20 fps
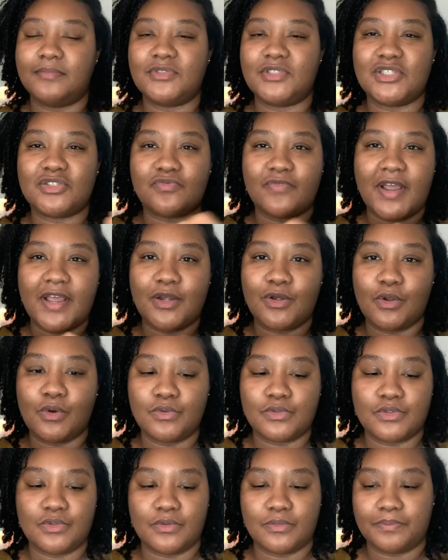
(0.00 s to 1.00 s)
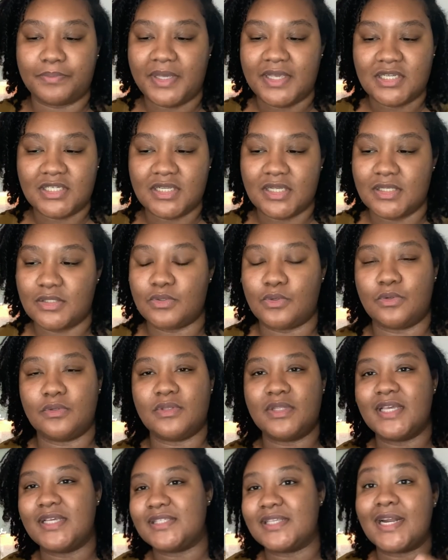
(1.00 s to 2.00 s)
just write notes on patients or
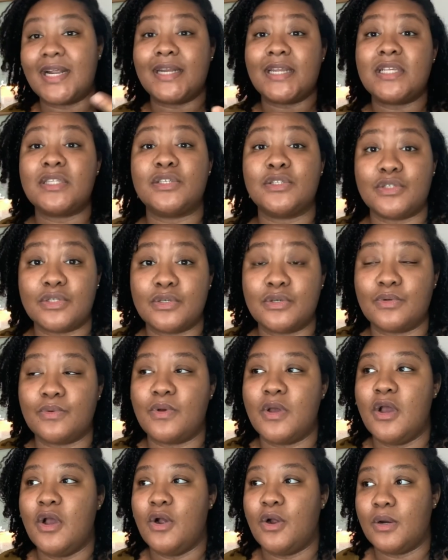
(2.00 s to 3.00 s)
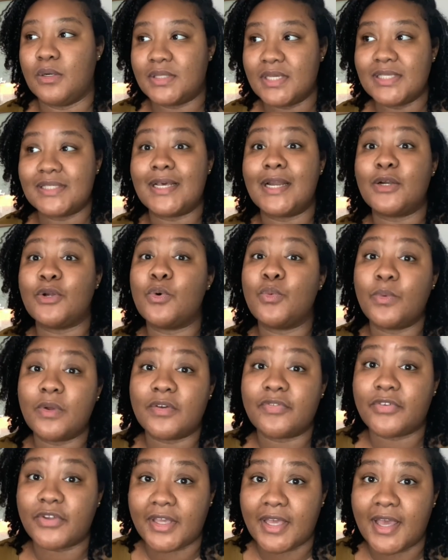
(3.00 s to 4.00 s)
things that I need to do or things that I don't want to
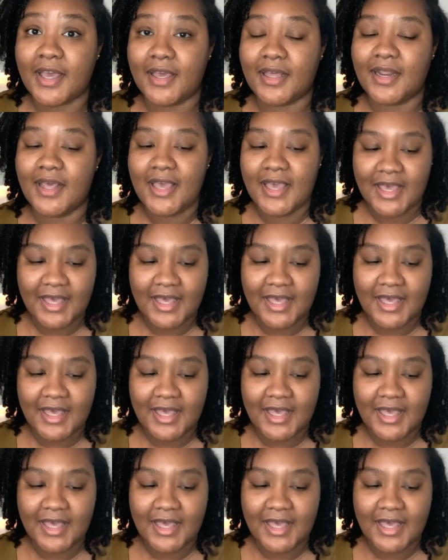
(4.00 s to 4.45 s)
forget.